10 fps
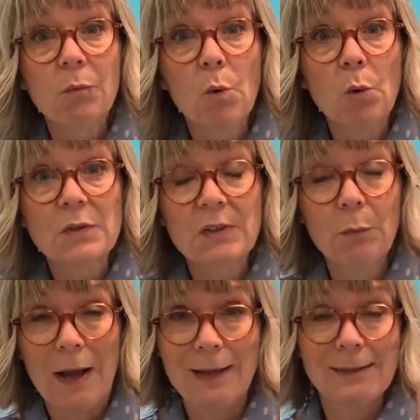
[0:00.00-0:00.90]
the water
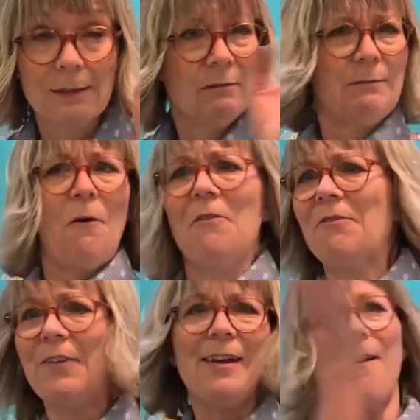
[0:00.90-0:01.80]
wet. I've got
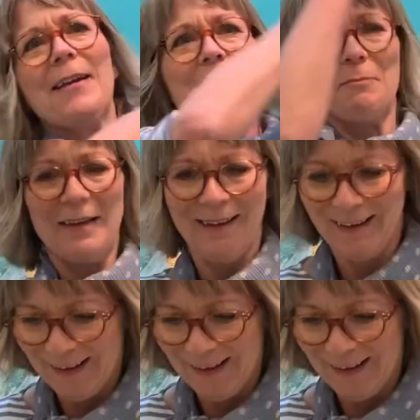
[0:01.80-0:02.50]
a fly in my